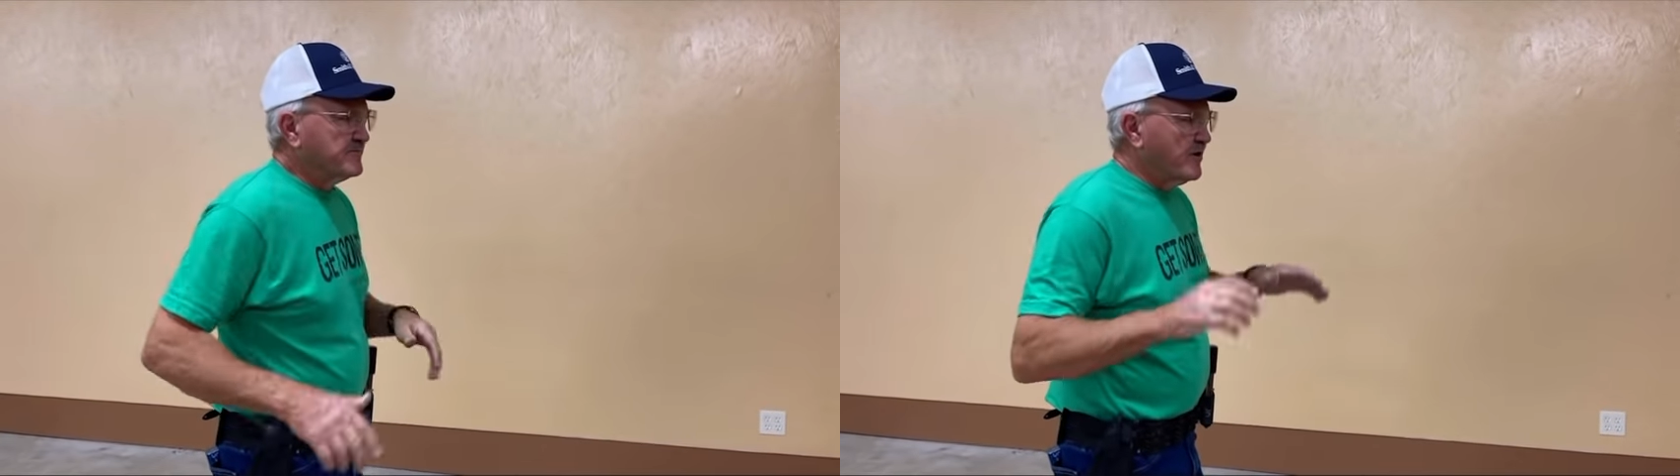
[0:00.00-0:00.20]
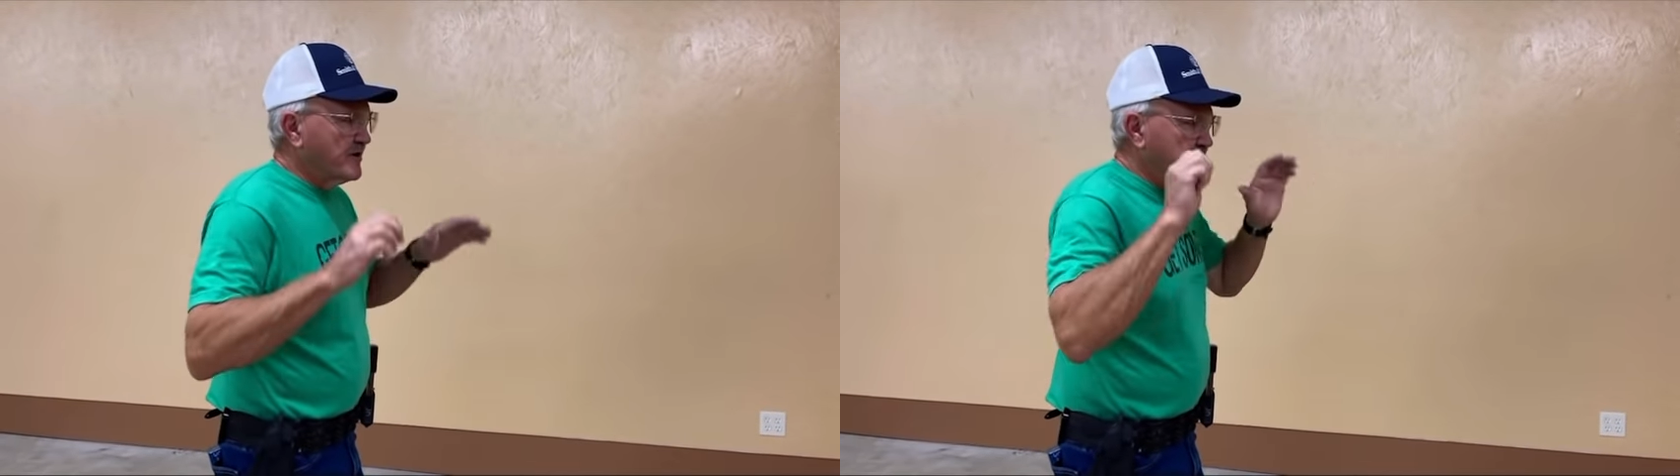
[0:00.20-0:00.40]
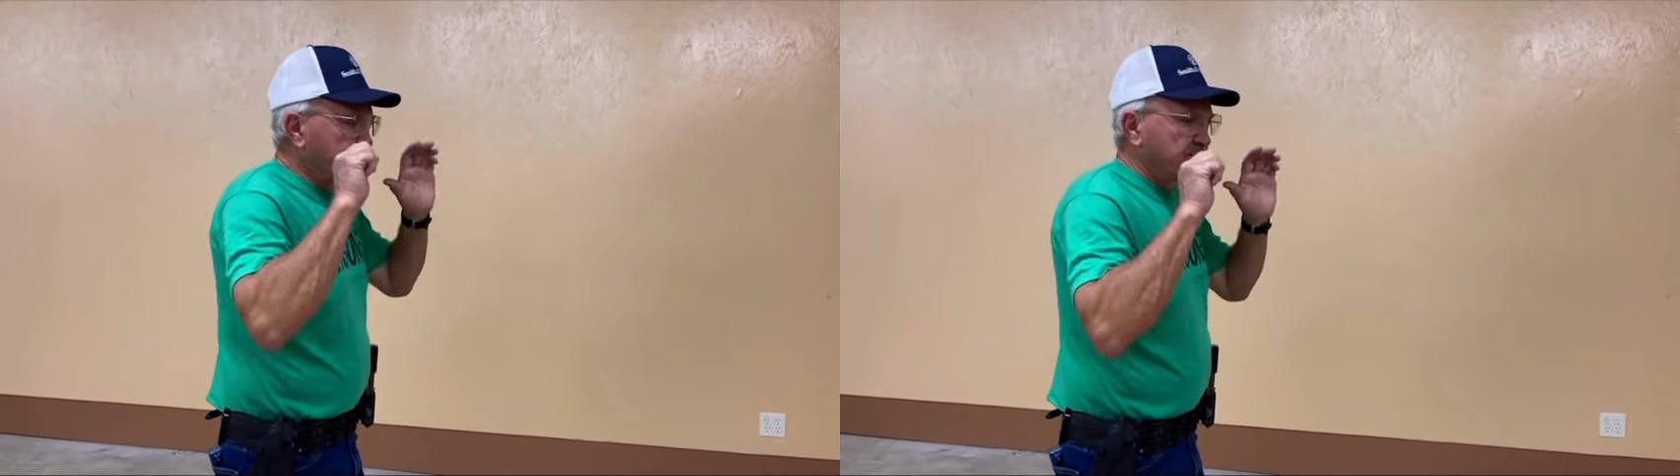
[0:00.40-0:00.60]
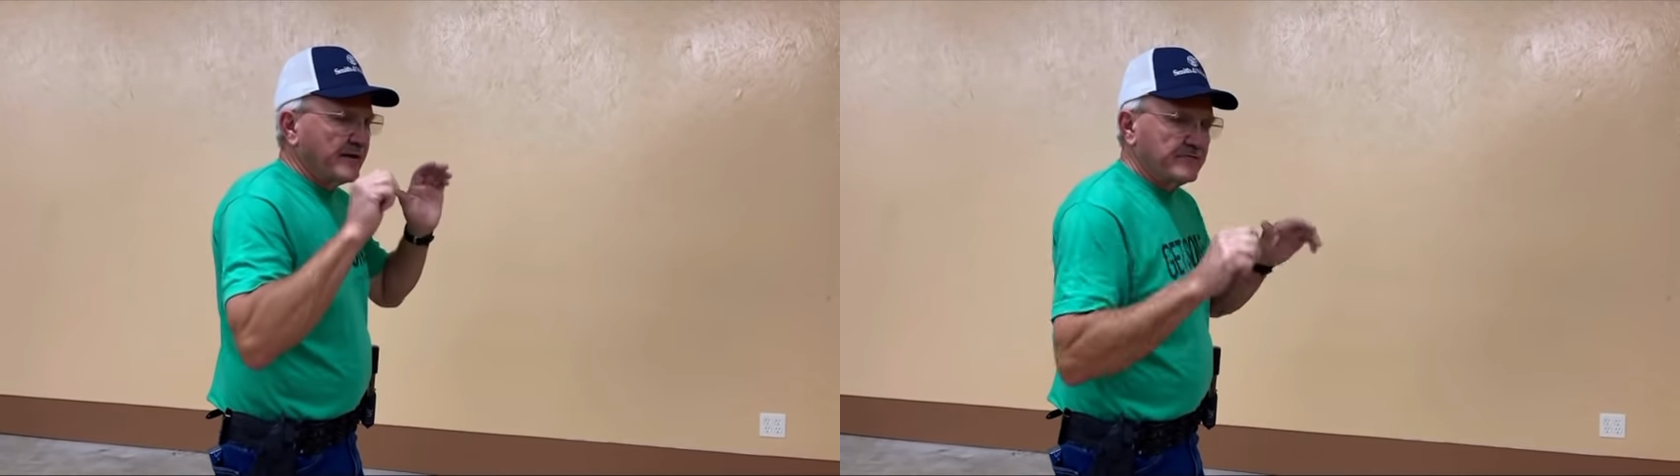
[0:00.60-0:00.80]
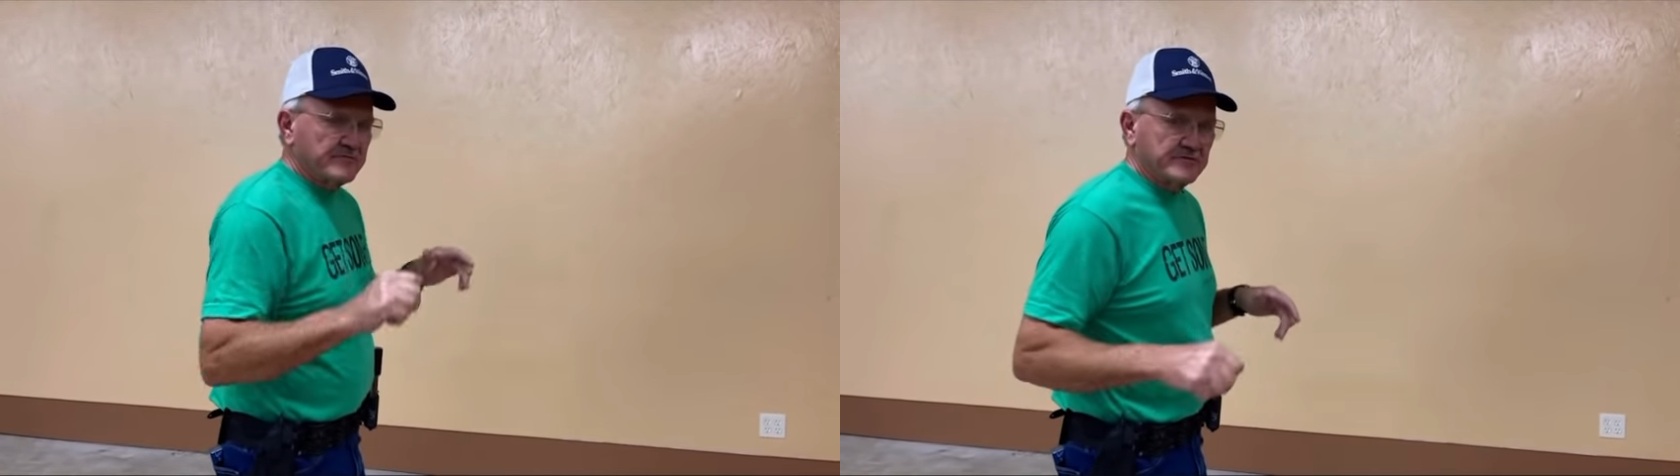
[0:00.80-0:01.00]
where you're gonna
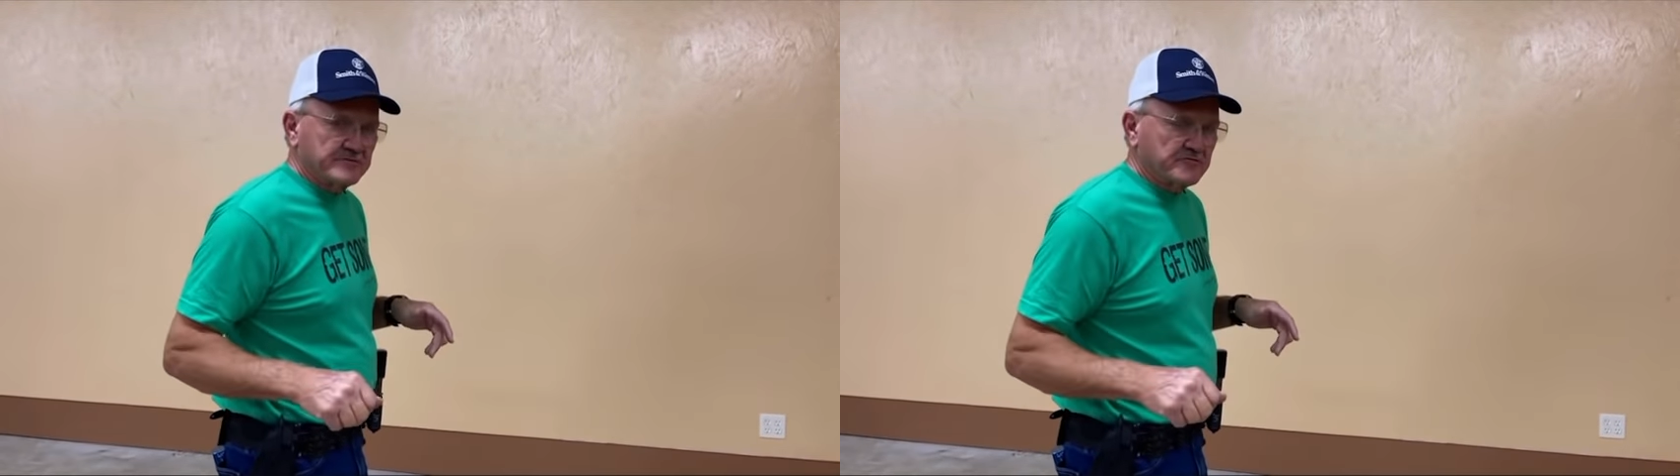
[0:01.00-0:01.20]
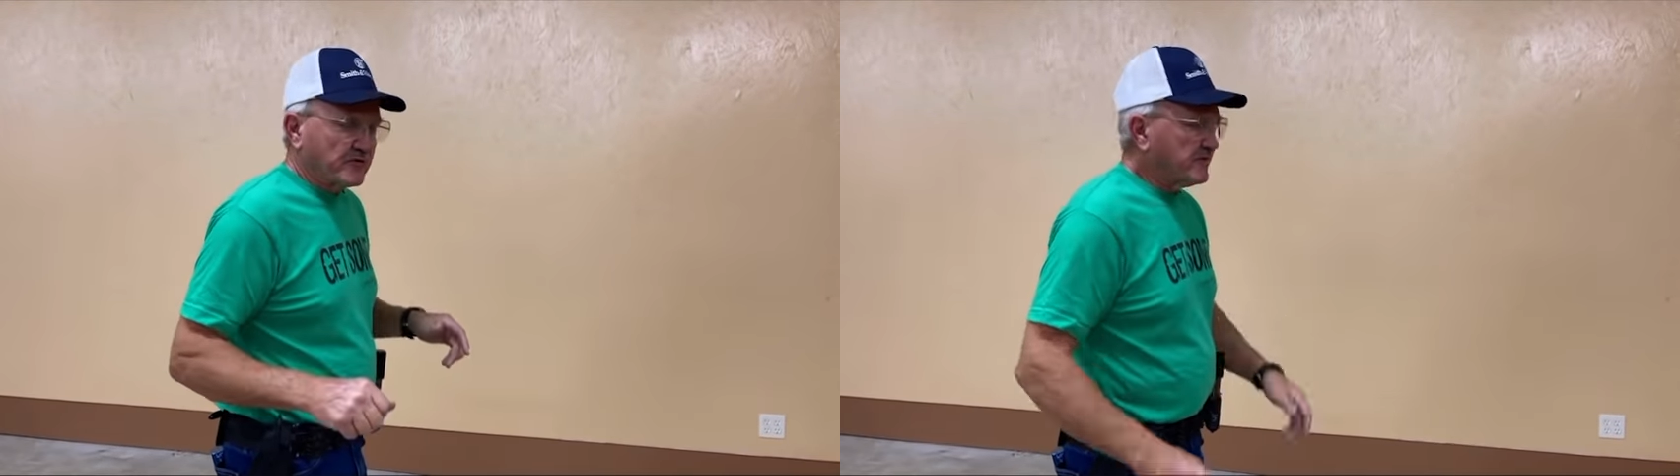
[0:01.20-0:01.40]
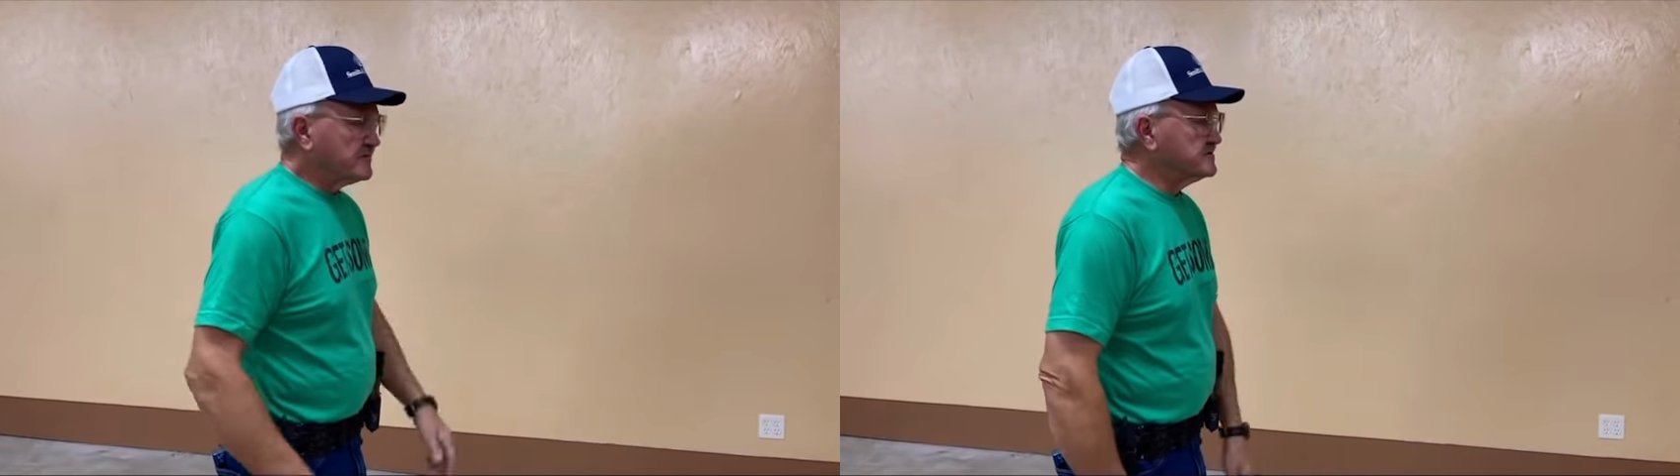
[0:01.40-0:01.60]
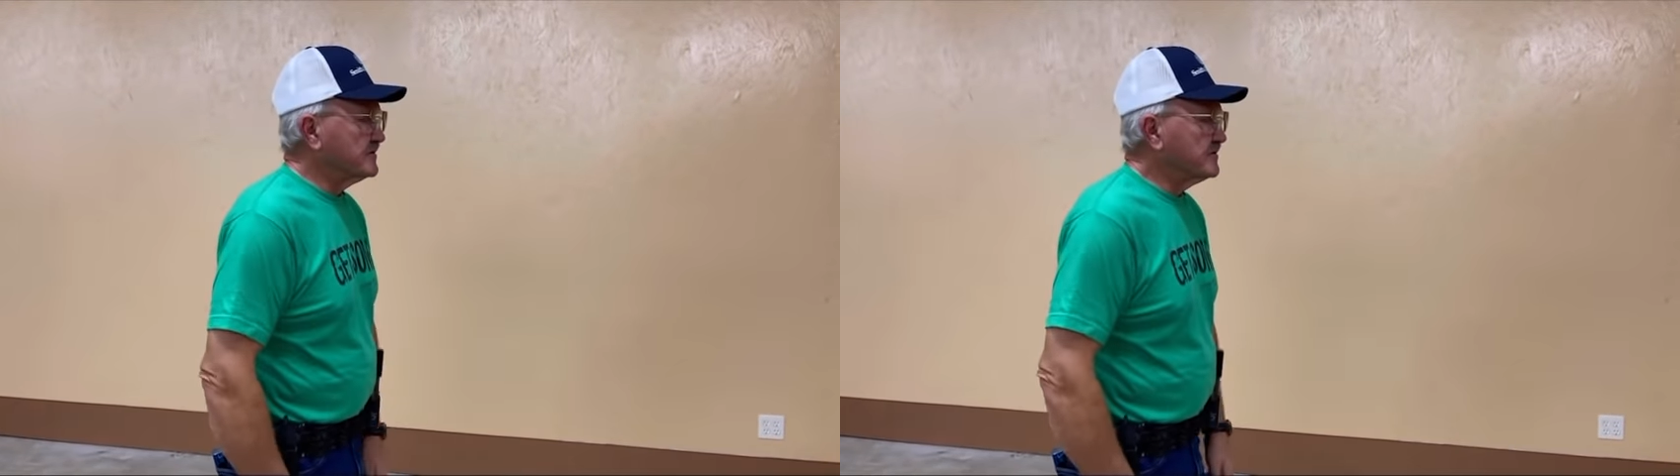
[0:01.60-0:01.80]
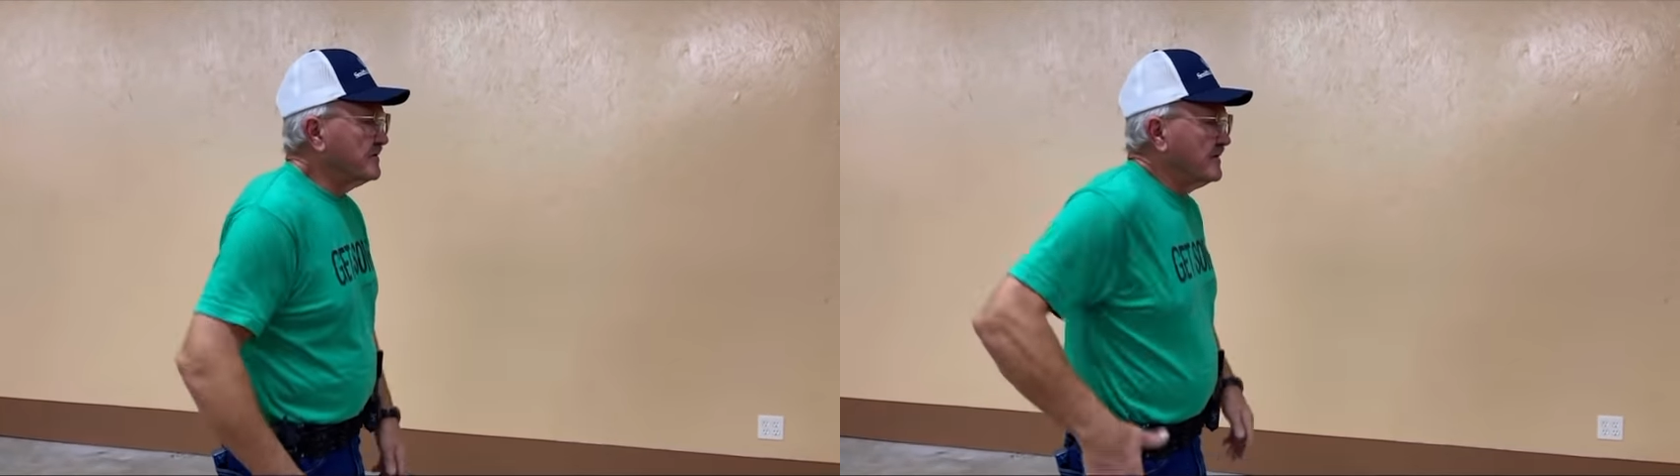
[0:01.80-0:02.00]
mount into the trigger, so.